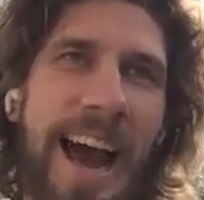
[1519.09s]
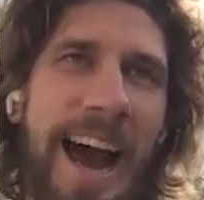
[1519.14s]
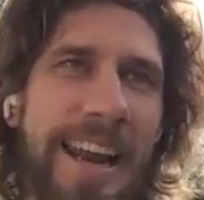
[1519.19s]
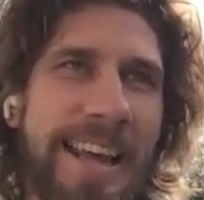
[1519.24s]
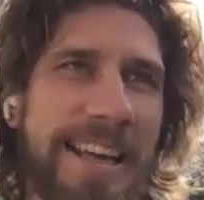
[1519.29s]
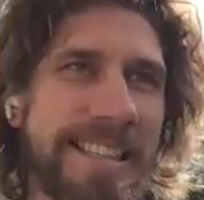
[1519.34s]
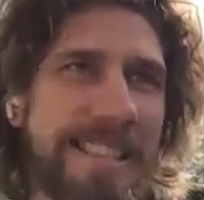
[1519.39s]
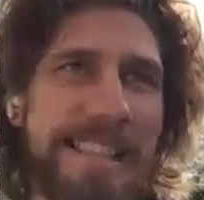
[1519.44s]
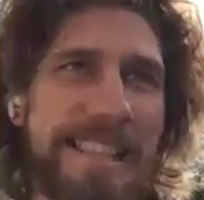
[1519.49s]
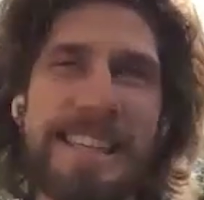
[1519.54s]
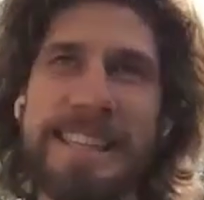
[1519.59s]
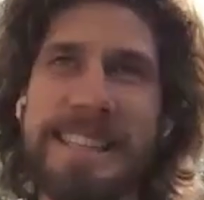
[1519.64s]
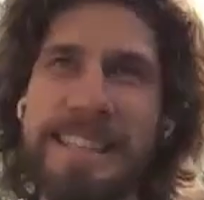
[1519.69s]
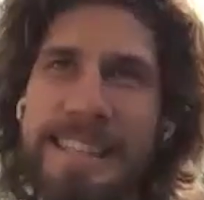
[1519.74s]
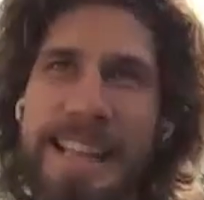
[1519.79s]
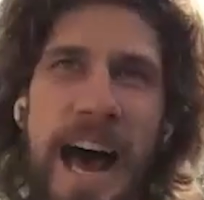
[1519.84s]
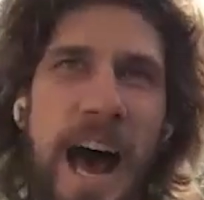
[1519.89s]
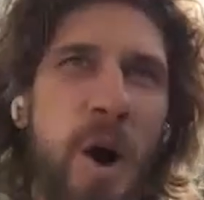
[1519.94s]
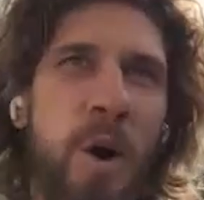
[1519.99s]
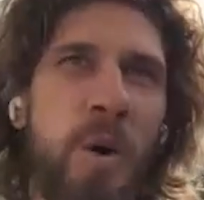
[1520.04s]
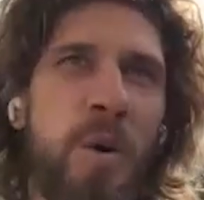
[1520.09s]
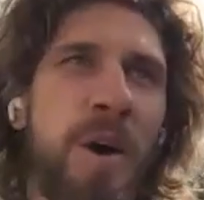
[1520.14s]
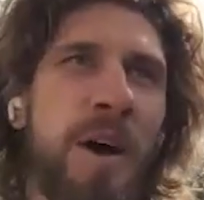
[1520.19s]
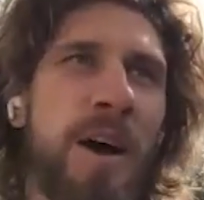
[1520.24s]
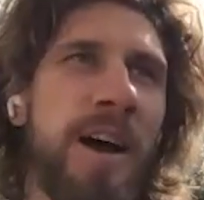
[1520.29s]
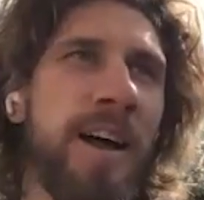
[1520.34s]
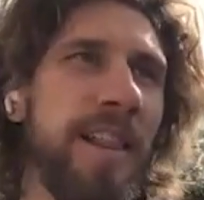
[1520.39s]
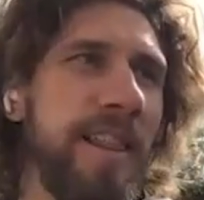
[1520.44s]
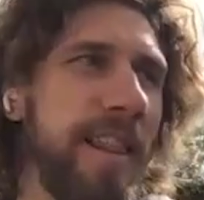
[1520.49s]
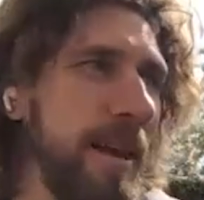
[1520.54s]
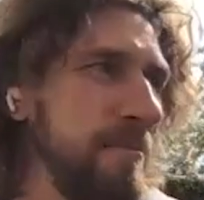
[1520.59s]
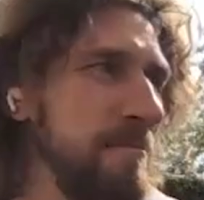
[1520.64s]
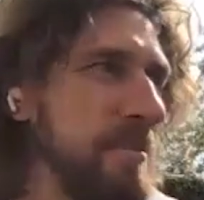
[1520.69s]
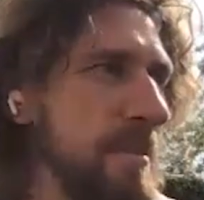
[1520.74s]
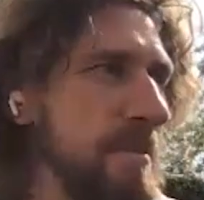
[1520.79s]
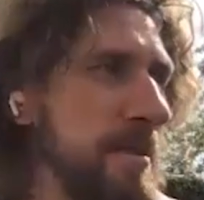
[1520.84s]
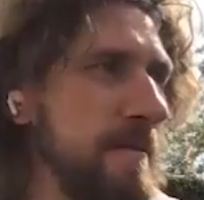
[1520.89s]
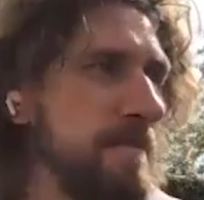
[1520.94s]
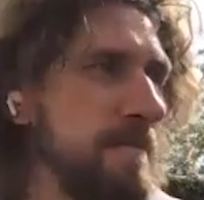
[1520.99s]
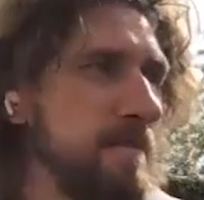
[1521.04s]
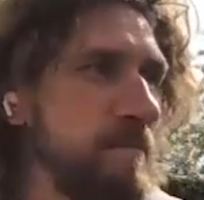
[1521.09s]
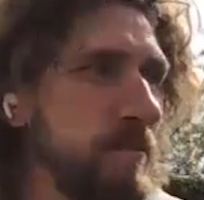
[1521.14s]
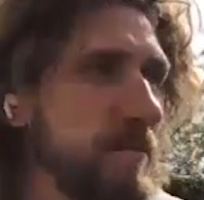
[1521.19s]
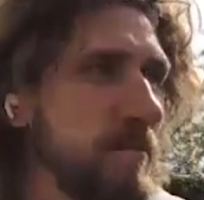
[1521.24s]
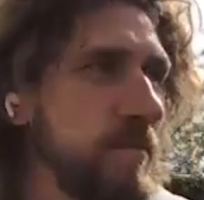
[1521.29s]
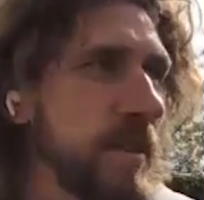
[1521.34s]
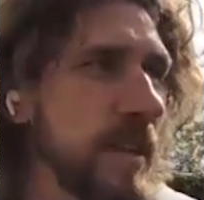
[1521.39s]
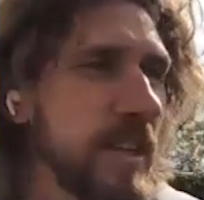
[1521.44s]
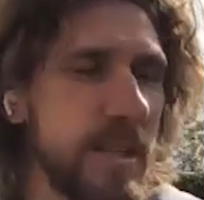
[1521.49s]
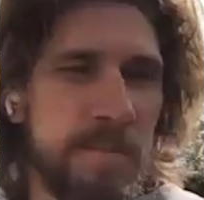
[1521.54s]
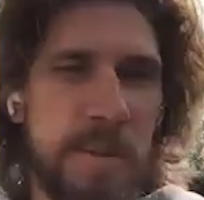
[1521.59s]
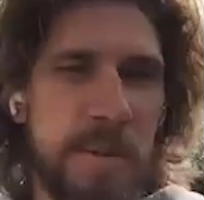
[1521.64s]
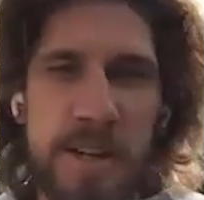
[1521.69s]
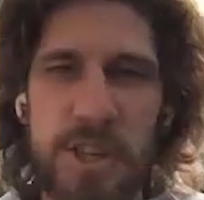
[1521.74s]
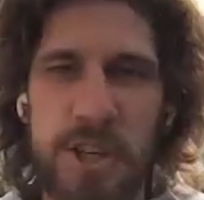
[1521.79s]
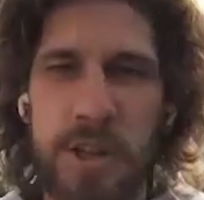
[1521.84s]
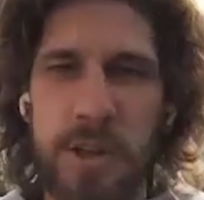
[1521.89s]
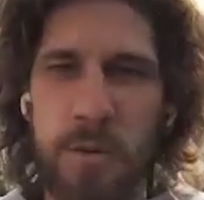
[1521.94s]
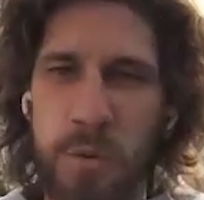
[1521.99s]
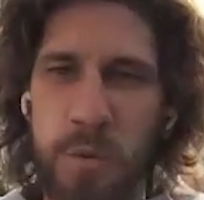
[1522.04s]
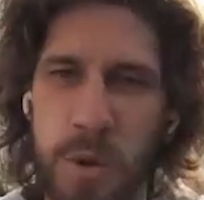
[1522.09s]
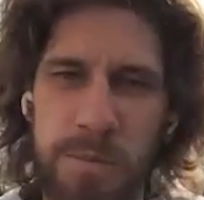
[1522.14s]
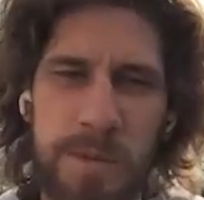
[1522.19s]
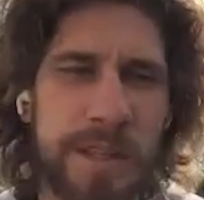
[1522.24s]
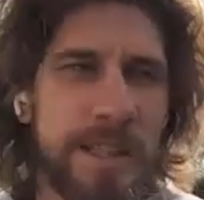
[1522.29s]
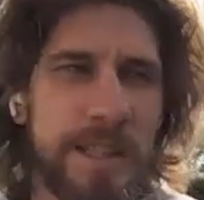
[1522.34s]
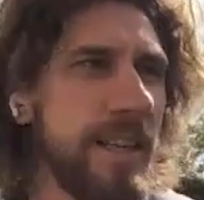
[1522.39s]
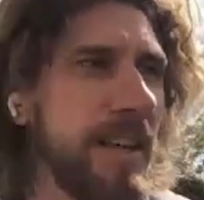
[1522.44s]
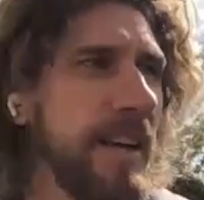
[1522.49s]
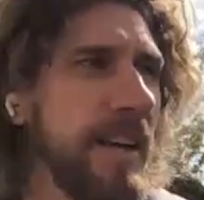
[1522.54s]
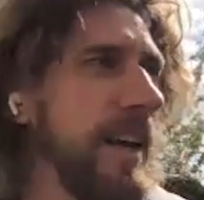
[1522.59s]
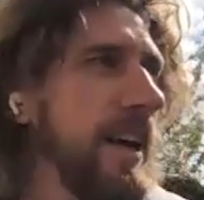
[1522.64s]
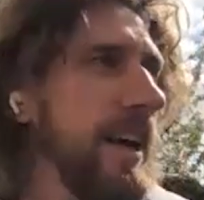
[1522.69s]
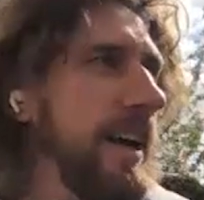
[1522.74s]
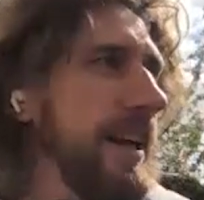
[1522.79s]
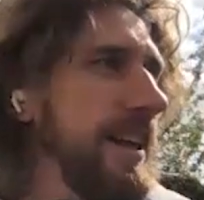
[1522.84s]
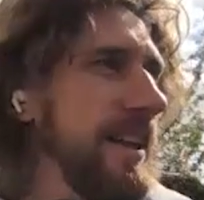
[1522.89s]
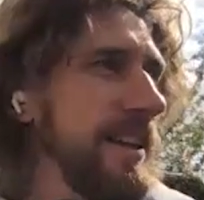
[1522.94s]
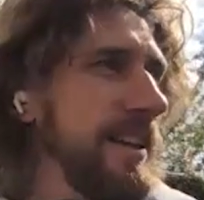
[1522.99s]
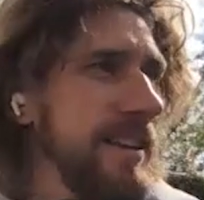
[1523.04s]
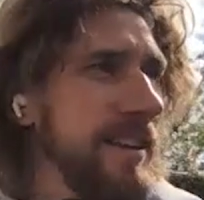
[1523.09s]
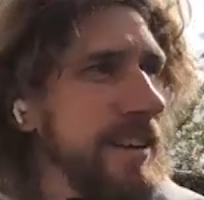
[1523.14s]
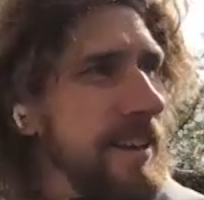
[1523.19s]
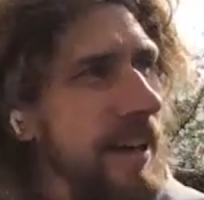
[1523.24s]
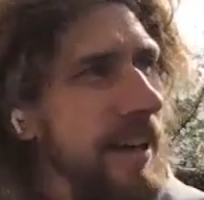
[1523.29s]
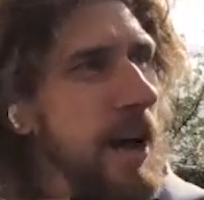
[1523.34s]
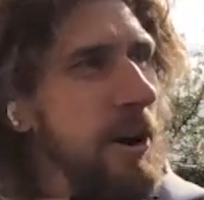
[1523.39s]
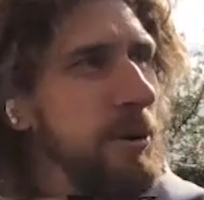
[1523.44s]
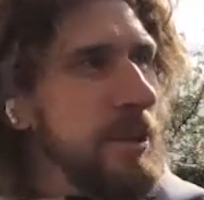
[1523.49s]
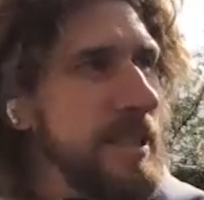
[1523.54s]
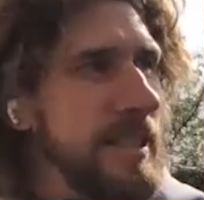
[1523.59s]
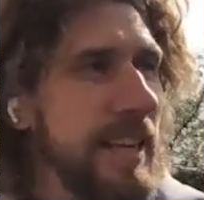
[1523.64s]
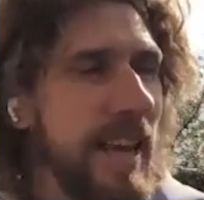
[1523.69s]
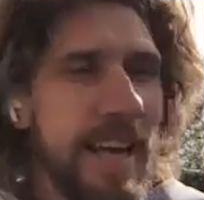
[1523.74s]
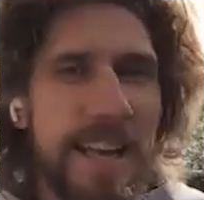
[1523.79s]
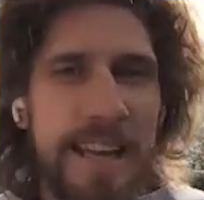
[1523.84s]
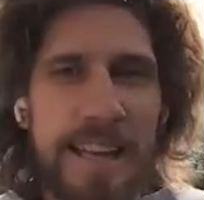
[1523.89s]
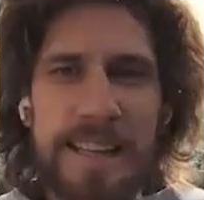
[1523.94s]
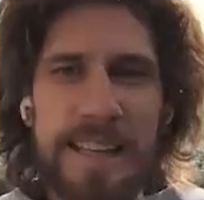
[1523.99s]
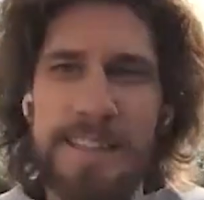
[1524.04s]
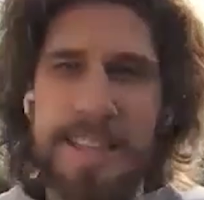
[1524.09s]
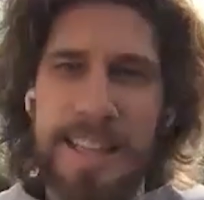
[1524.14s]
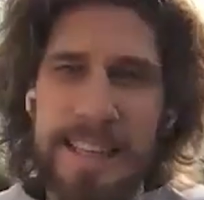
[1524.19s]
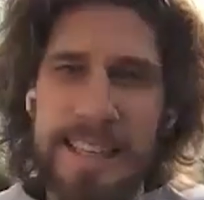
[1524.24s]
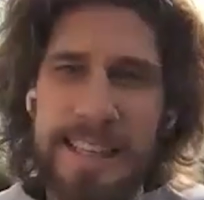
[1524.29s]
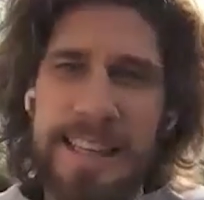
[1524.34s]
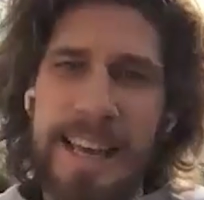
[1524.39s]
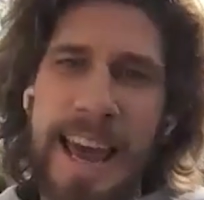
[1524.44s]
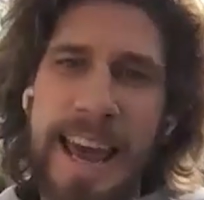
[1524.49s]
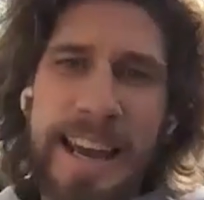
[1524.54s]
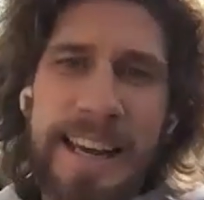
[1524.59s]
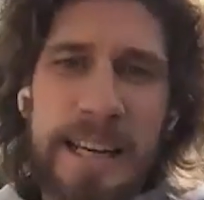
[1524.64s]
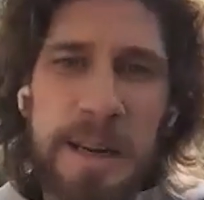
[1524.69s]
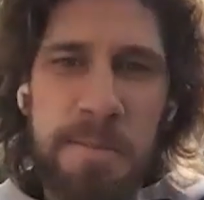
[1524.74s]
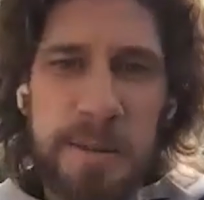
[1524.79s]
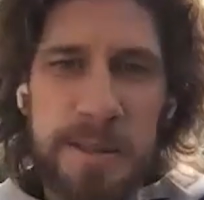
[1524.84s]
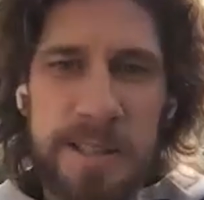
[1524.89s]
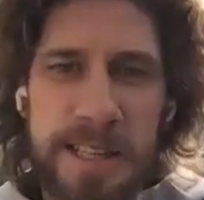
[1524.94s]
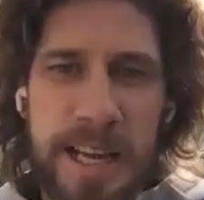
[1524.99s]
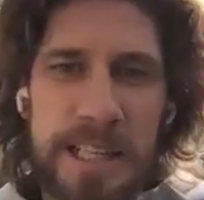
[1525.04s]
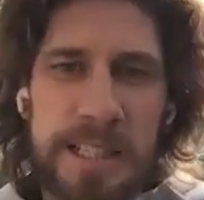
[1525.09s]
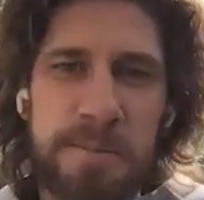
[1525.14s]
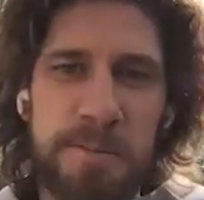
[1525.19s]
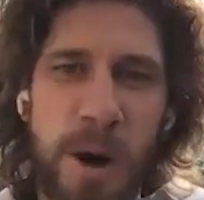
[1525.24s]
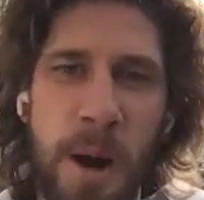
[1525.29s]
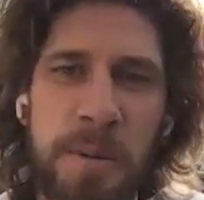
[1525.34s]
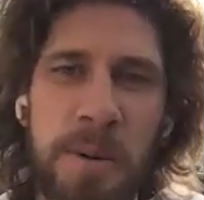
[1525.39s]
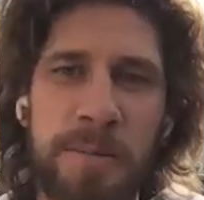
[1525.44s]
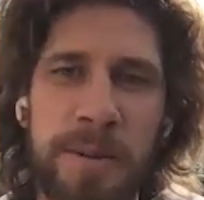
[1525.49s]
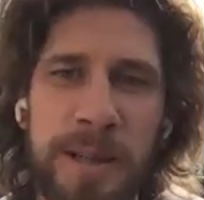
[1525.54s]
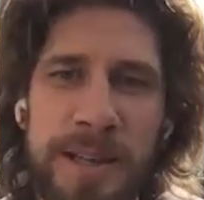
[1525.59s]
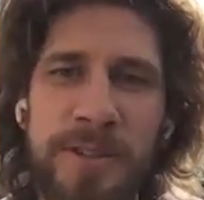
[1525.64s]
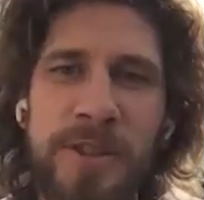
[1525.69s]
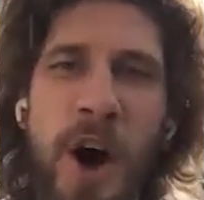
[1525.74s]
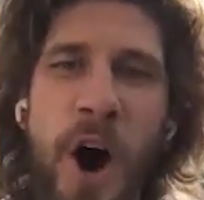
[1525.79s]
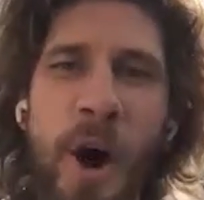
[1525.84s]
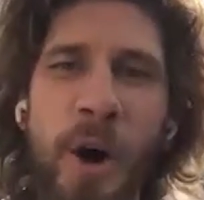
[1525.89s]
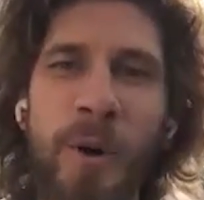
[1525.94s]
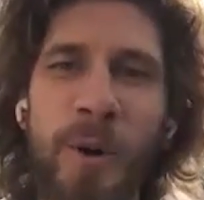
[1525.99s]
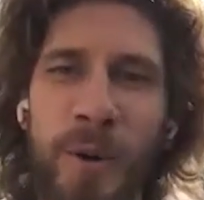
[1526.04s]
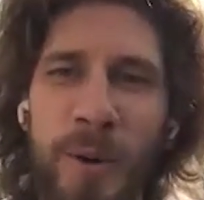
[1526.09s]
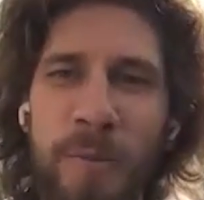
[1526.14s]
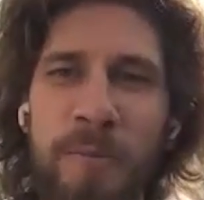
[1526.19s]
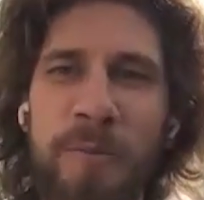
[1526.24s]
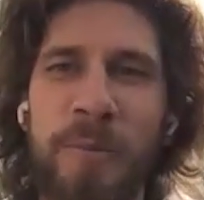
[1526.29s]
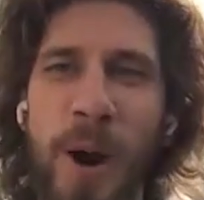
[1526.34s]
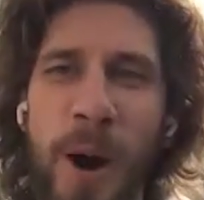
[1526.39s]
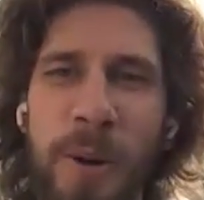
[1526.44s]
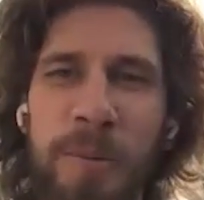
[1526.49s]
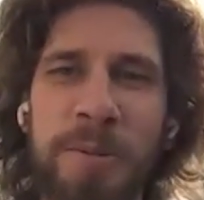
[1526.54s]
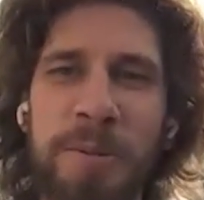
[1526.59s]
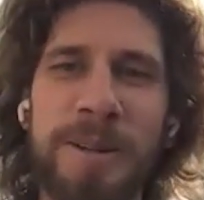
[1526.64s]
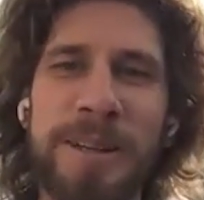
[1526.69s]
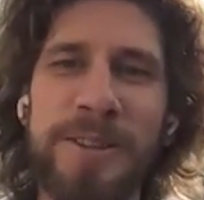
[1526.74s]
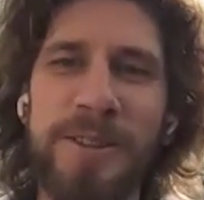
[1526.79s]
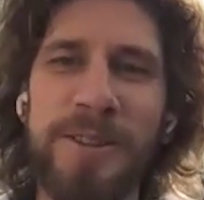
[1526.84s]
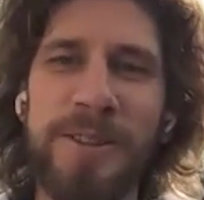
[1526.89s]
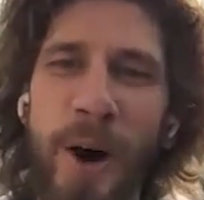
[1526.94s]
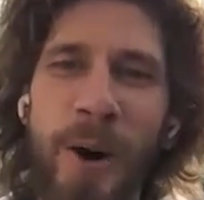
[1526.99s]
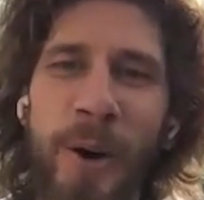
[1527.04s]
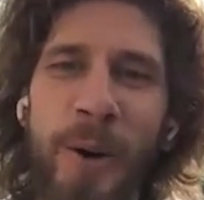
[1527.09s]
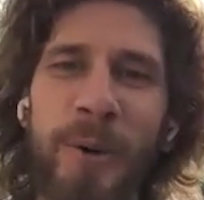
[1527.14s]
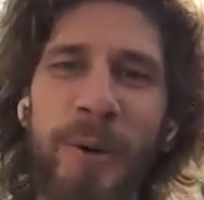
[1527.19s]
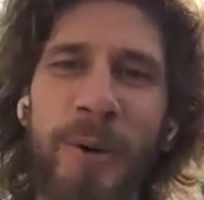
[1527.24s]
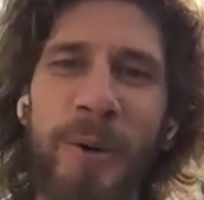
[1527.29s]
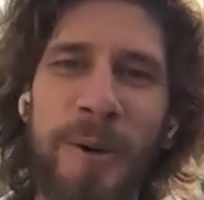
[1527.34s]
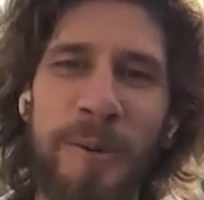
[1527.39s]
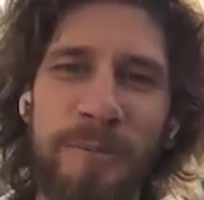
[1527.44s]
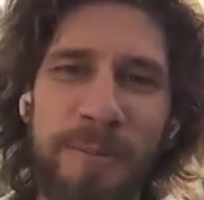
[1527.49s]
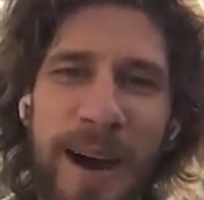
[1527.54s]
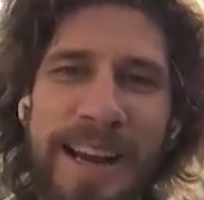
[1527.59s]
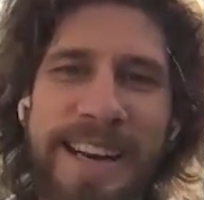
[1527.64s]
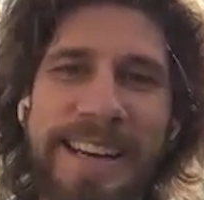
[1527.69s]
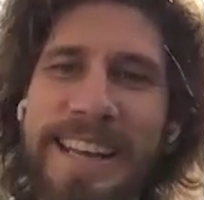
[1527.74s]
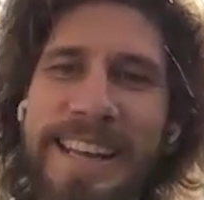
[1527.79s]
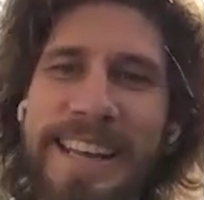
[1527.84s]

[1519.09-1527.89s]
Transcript: And I think now, like maybe especially women, I would say like 80% probably know my